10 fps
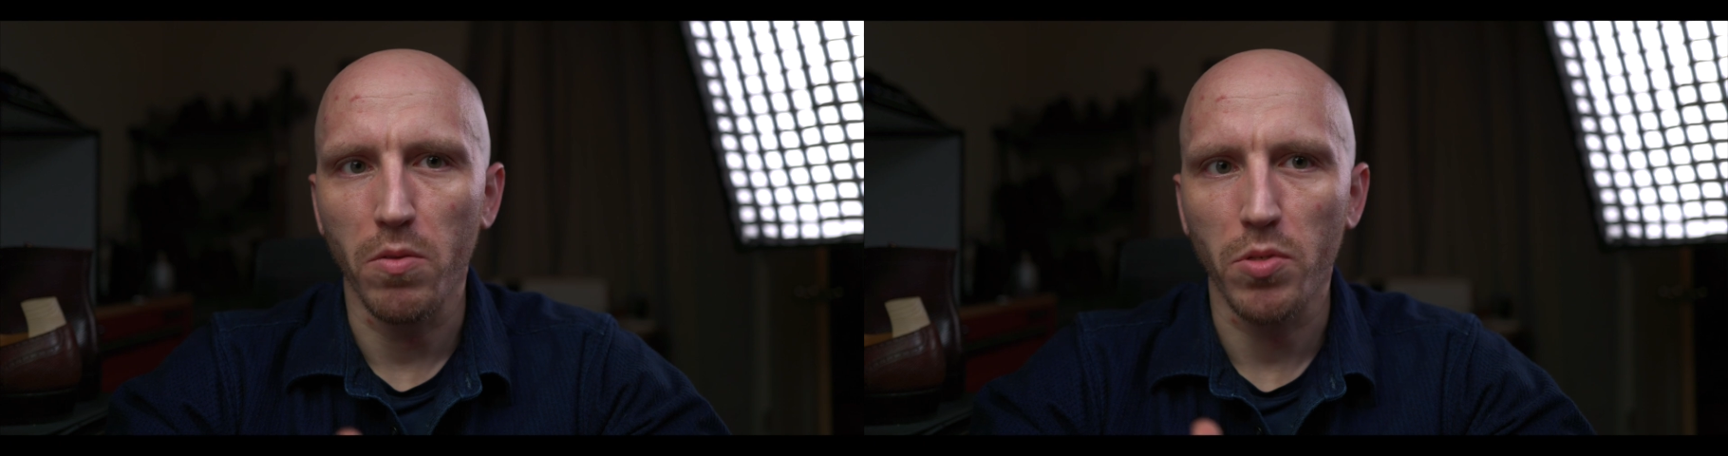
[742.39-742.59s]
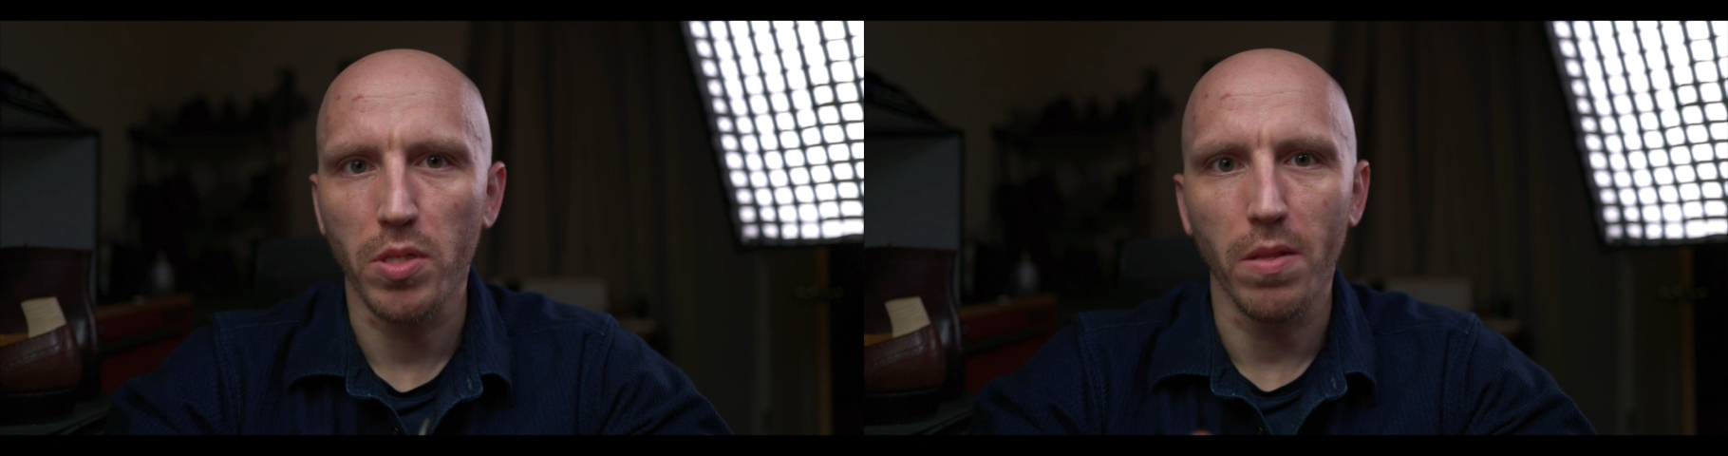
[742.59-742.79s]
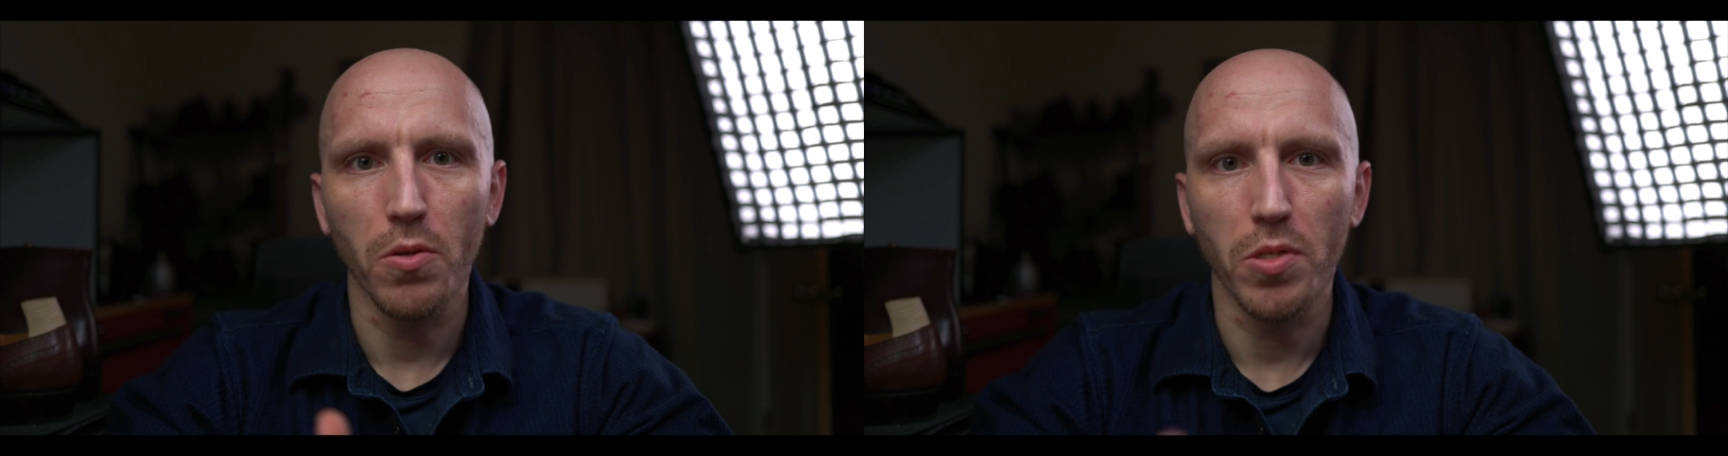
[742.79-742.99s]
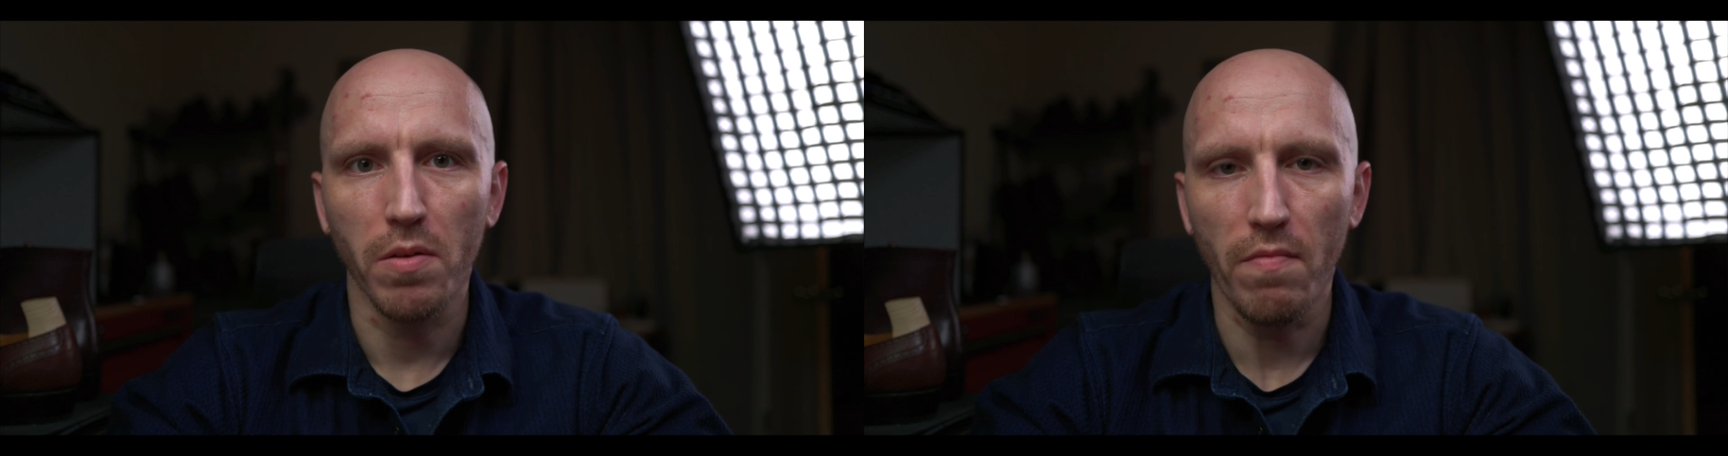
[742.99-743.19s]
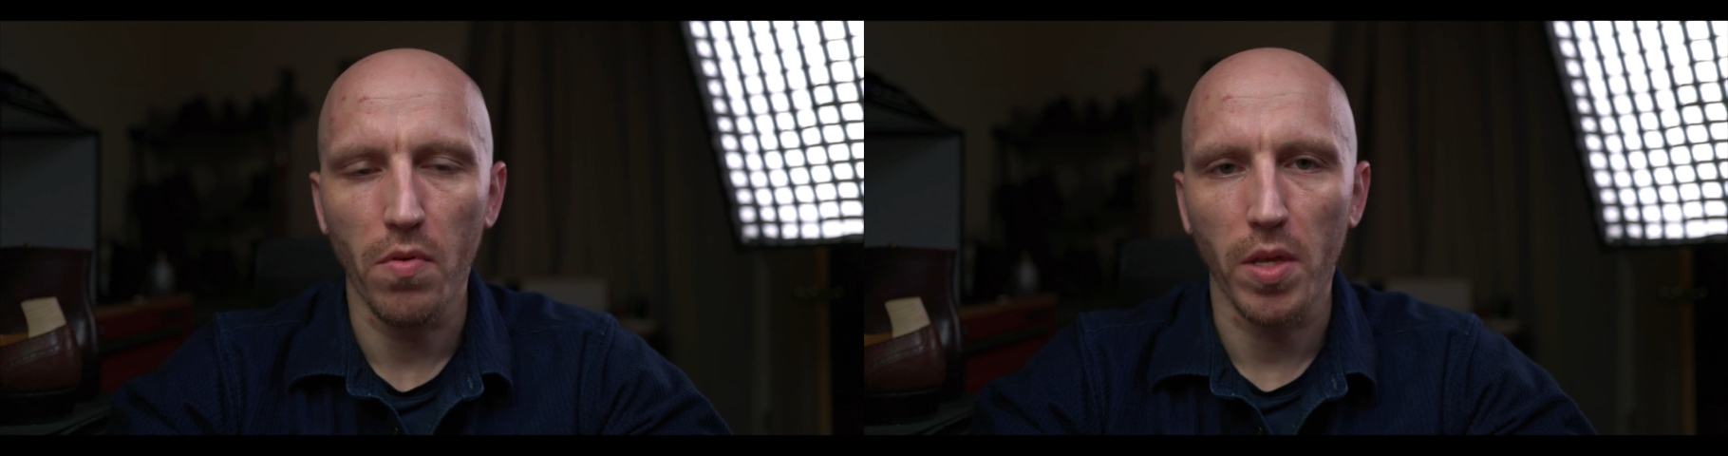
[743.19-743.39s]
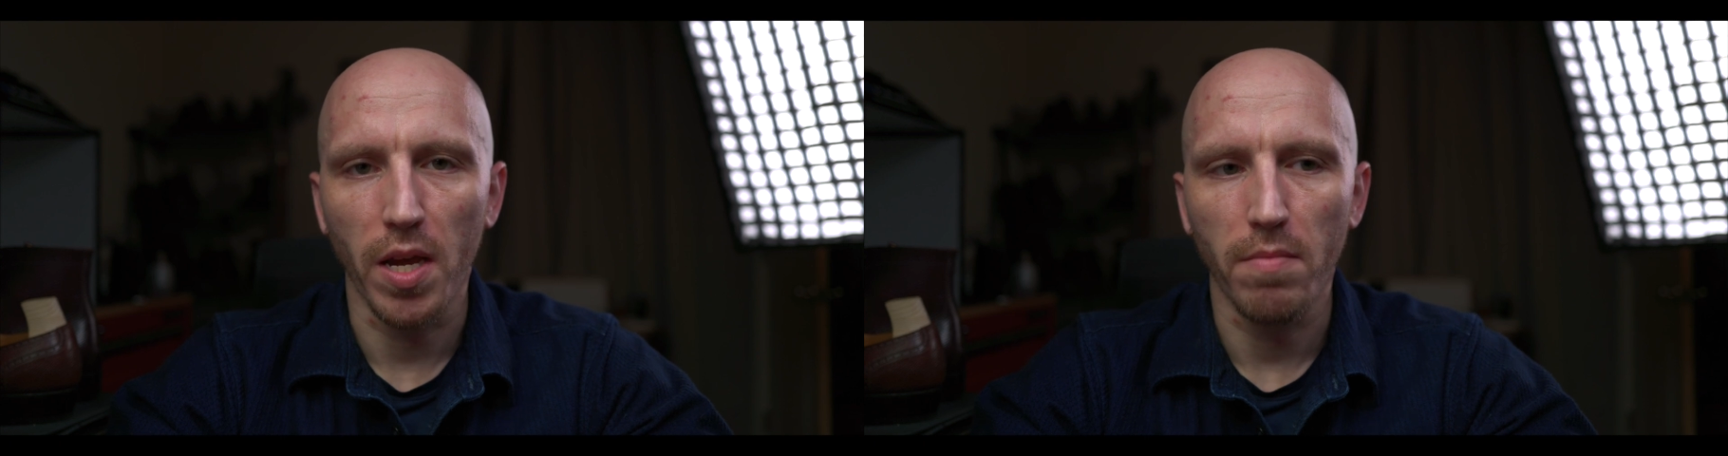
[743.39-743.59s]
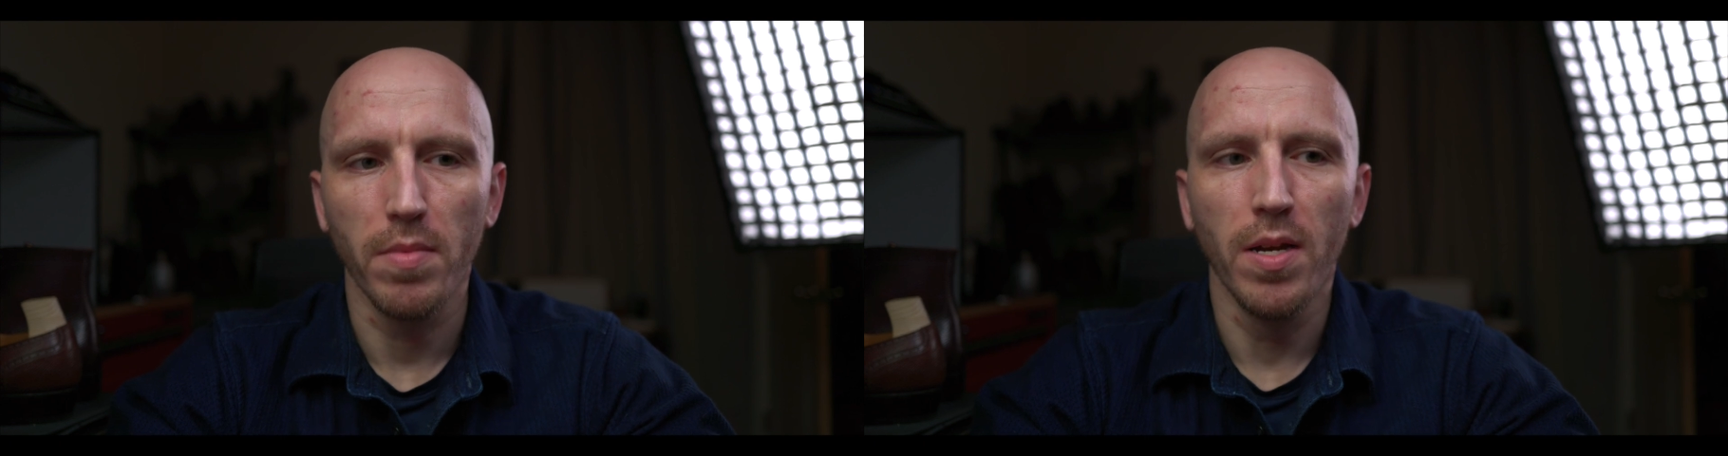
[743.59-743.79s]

solution for that.